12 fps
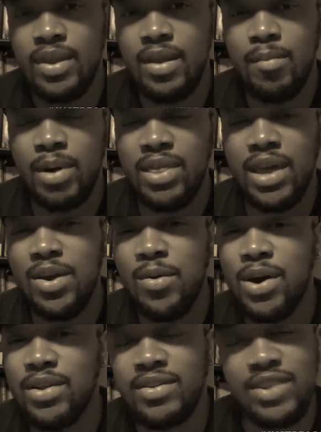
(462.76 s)
But they don't
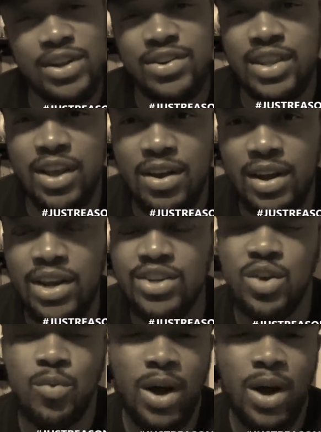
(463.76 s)
want to touch the gun issue.